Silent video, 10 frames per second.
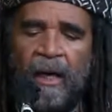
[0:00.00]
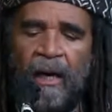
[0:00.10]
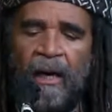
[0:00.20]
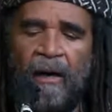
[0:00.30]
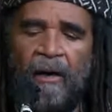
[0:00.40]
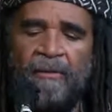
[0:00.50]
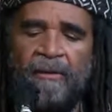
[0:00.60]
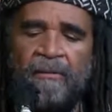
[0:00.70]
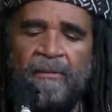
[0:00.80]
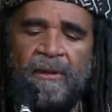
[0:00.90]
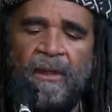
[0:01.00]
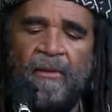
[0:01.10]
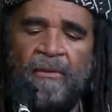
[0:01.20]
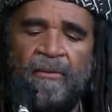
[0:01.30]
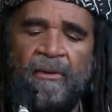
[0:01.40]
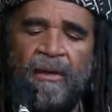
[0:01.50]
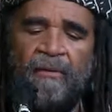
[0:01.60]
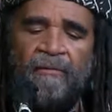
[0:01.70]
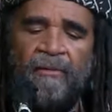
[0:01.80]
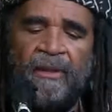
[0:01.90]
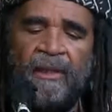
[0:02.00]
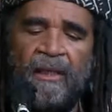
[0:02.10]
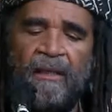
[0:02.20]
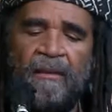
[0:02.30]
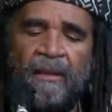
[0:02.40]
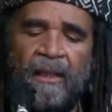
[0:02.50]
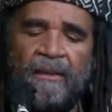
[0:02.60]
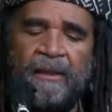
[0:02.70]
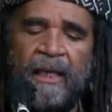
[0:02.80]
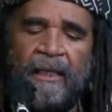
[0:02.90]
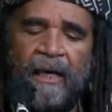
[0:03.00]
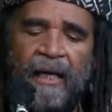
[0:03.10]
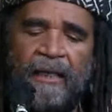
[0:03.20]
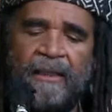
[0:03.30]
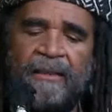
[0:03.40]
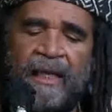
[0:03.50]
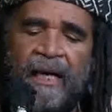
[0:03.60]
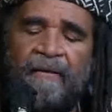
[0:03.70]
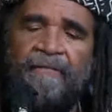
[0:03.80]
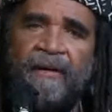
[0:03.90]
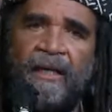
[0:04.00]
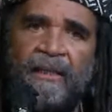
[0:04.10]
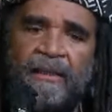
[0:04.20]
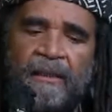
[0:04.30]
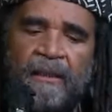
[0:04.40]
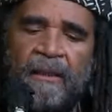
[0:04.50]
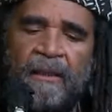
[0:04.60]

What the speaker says: are also known for their psychotic side effects.